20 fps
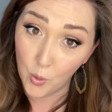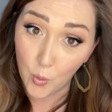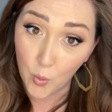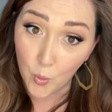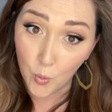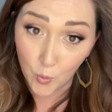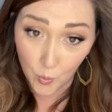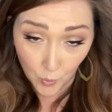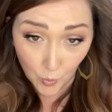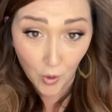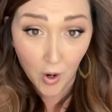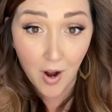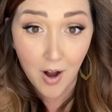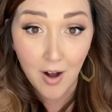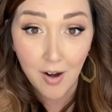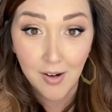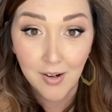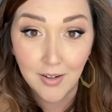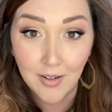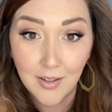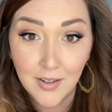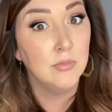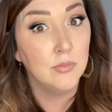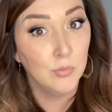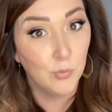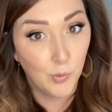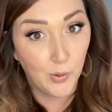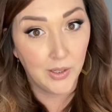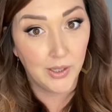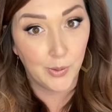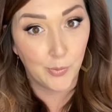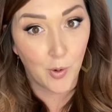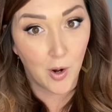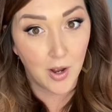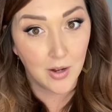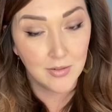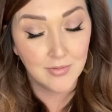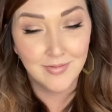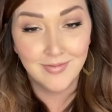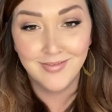wrong, really
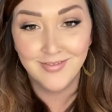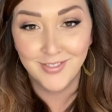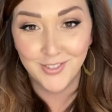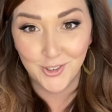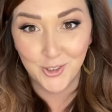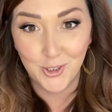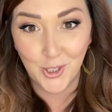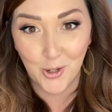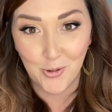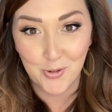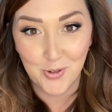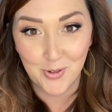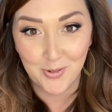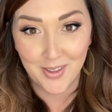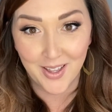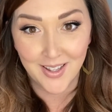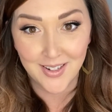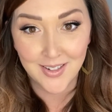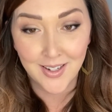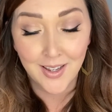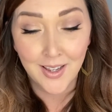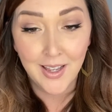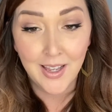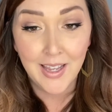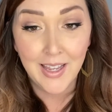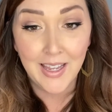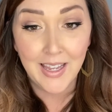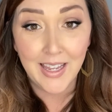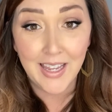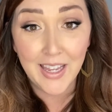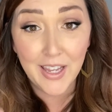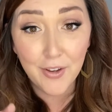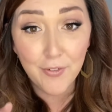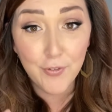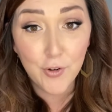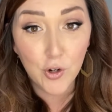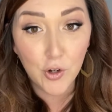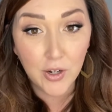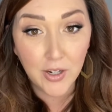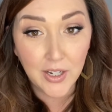wrong. Don't do that. If
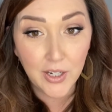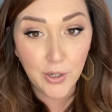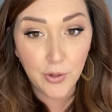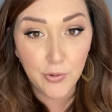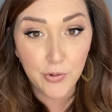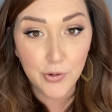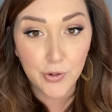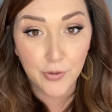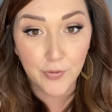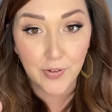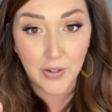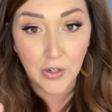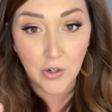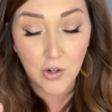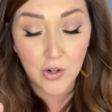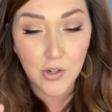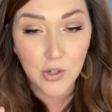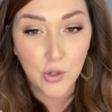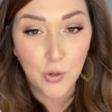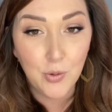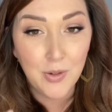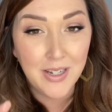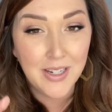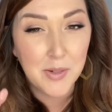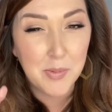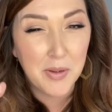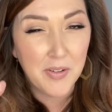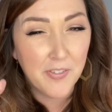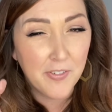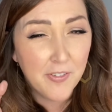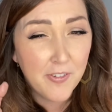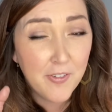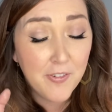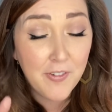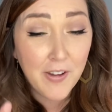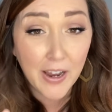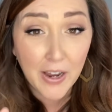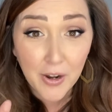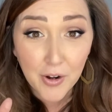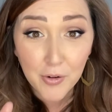you're going to use your fingers, you need to be
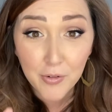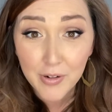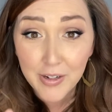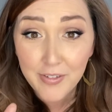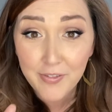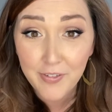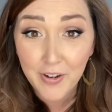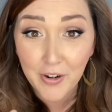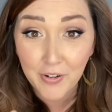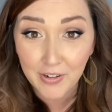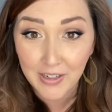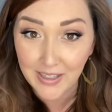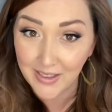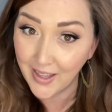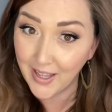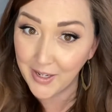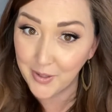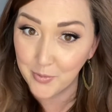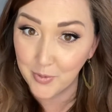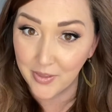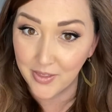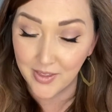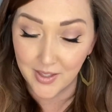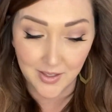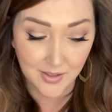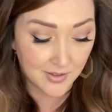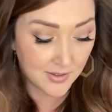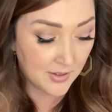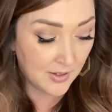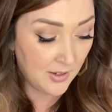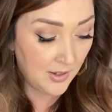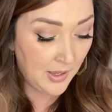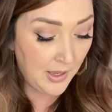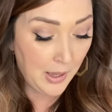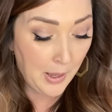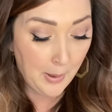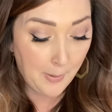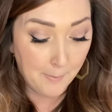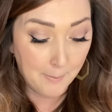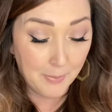very, very light with this.
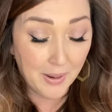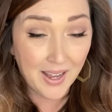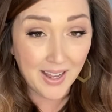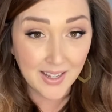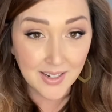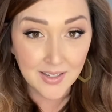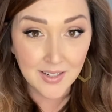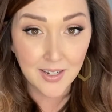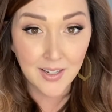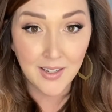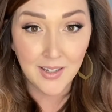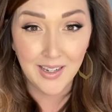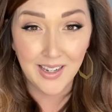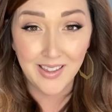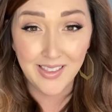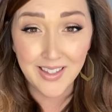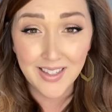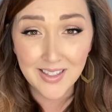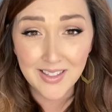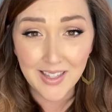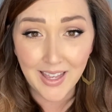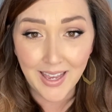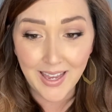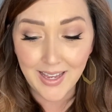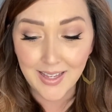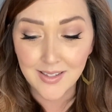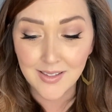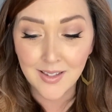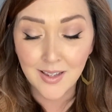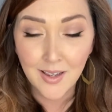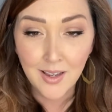But in this case,